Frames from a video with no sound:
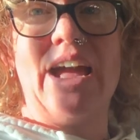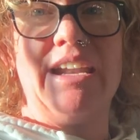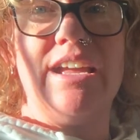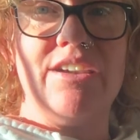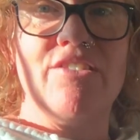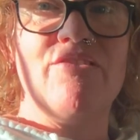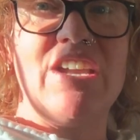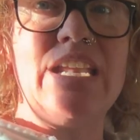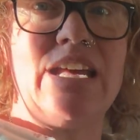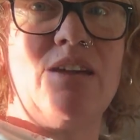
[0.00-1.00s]
and
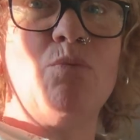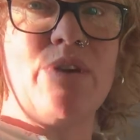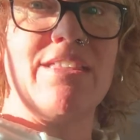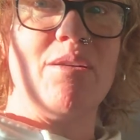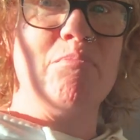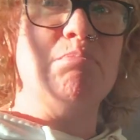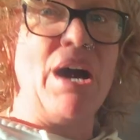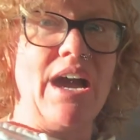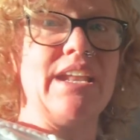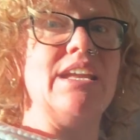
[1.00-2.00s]
intervening with your
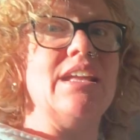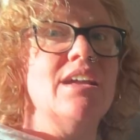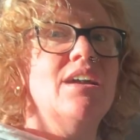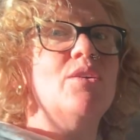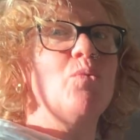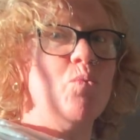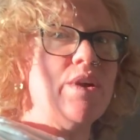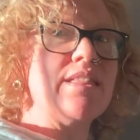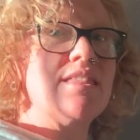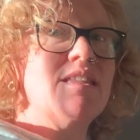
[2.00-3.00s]
body
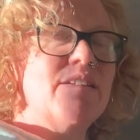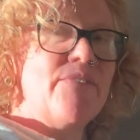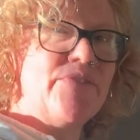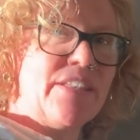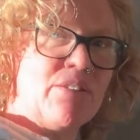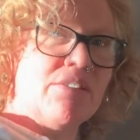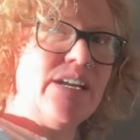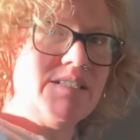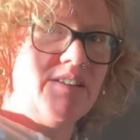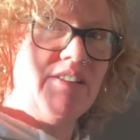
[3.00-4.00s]
with the
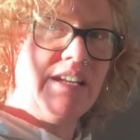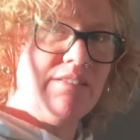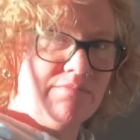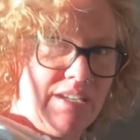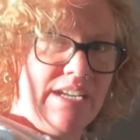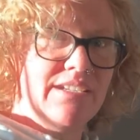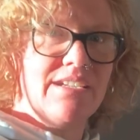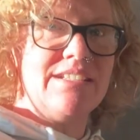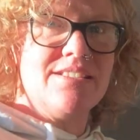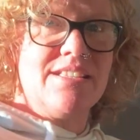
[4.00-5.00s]
creativity, right?
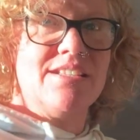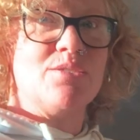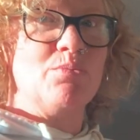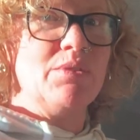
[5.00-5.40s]
It's this